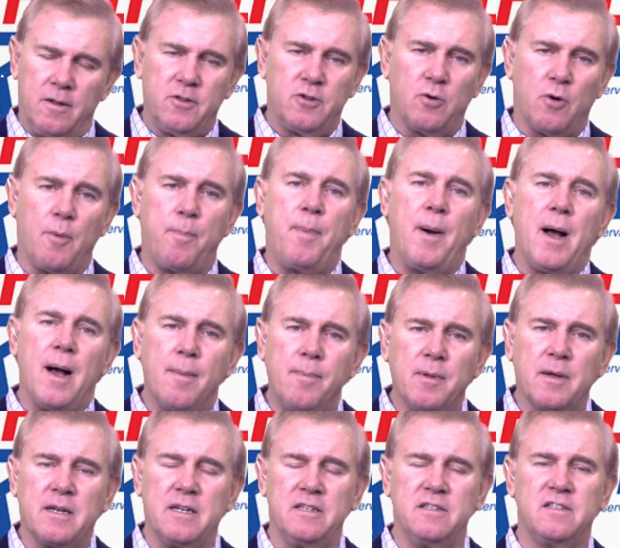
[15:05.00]
The
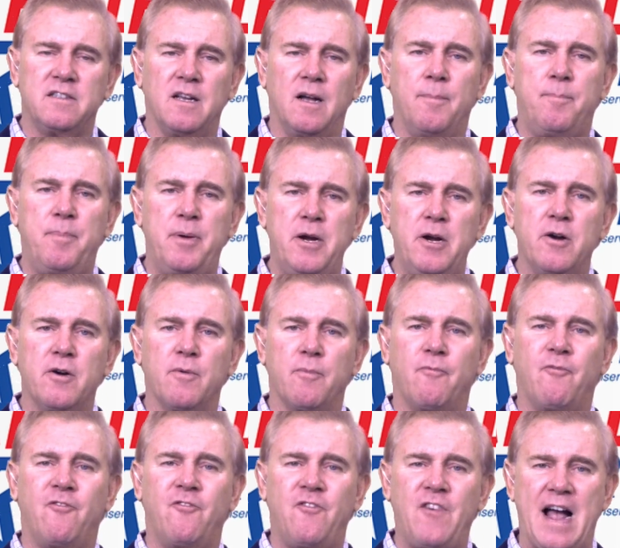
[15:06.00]
Republicans appear
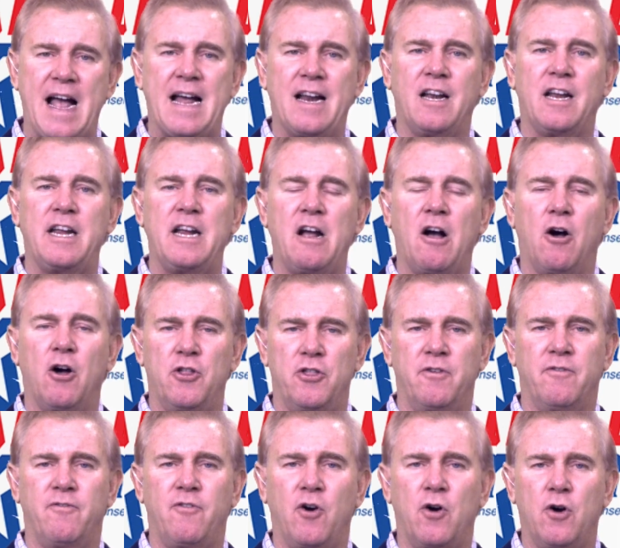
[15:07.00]
finally on
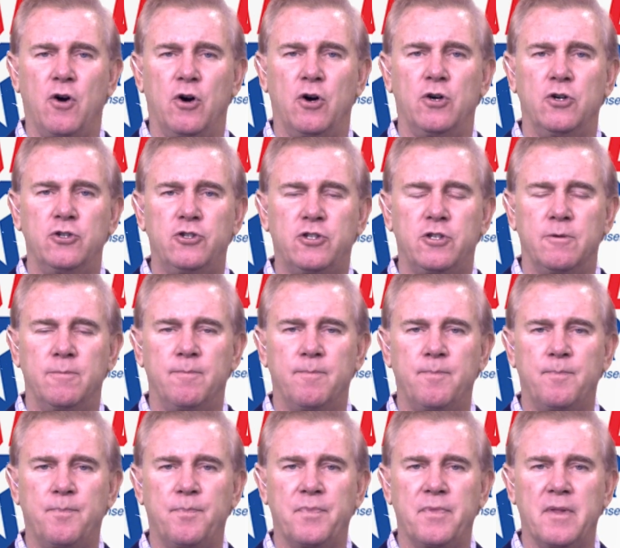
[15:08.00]
the verge
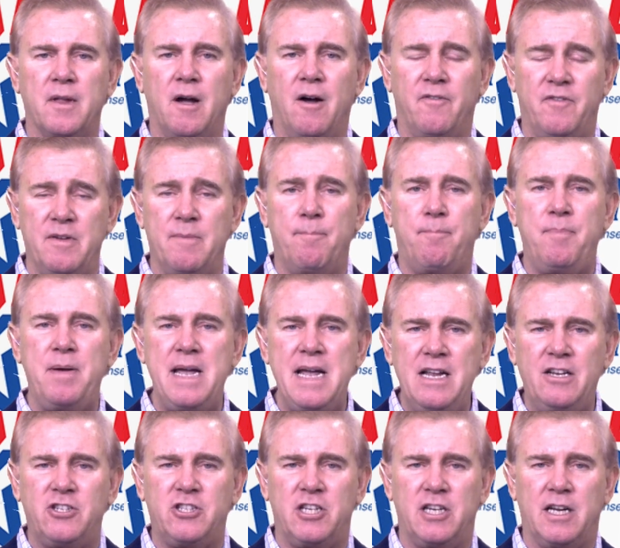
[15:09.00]
of
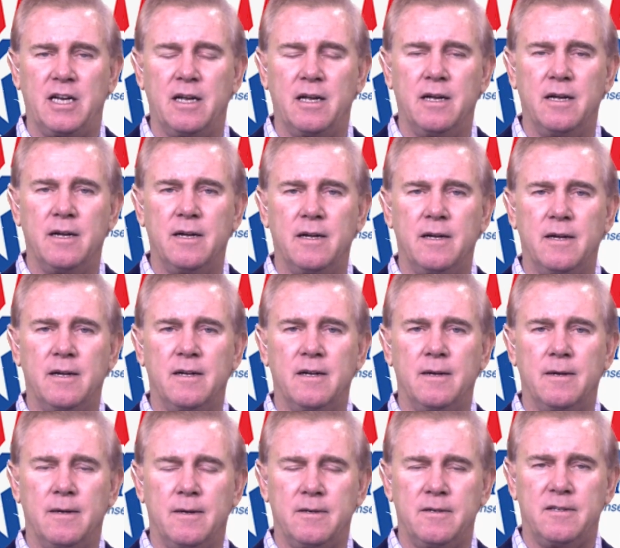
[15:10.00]
impeaching
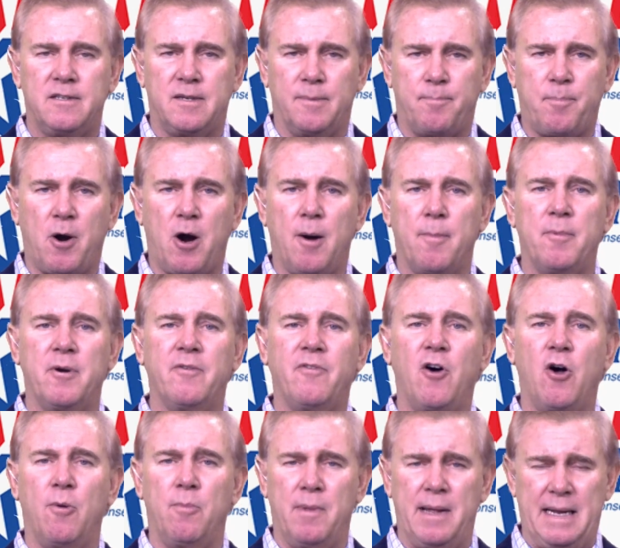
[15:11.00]
Department of
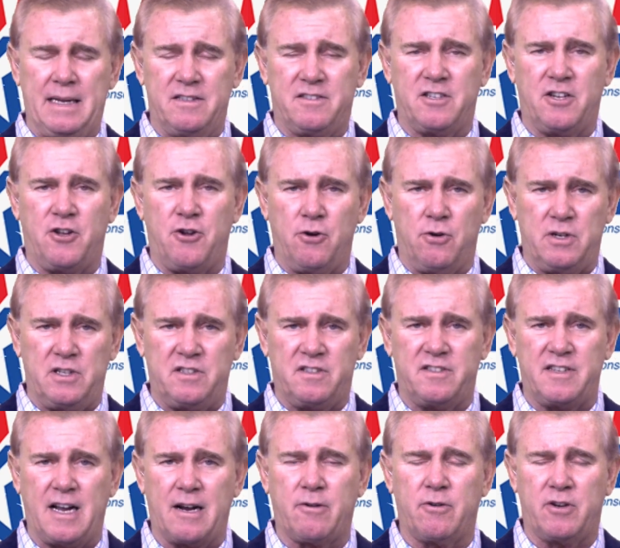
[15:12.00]
Homeland Security
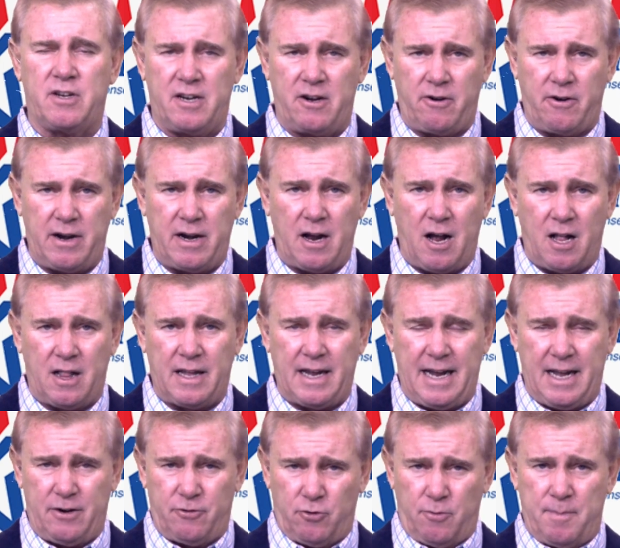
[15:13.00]
Secretary
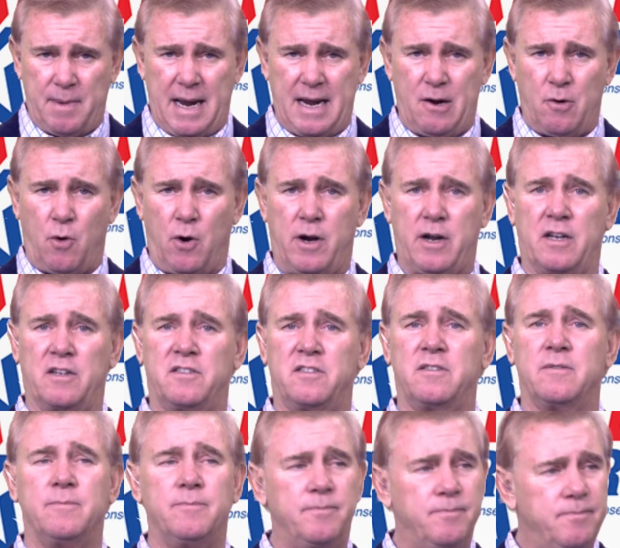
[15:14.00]
Alejandro Mayorkis.